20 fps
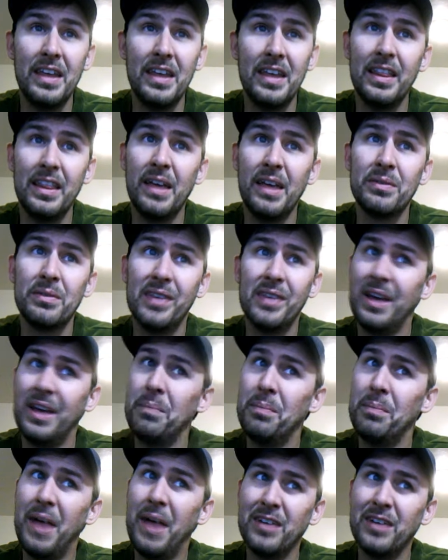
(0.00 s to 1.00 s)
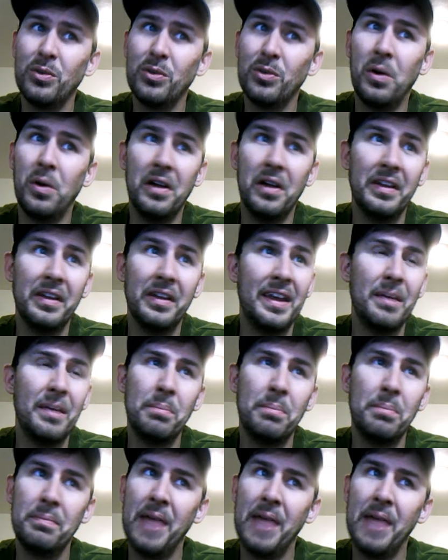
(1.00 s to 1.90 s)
leaves like best quality,